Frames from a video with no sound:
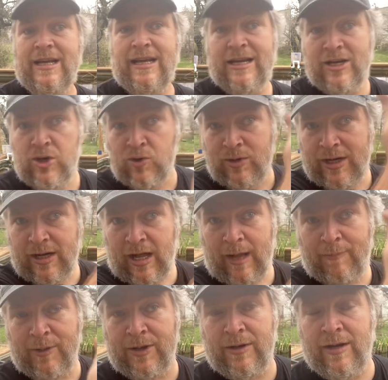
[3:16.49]
Inuit
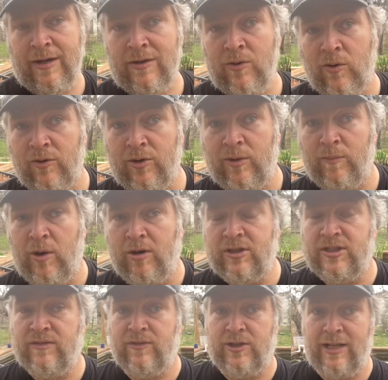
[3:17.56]
up in northern parts
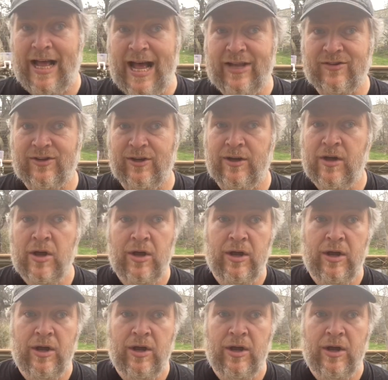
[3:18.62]
of Alaska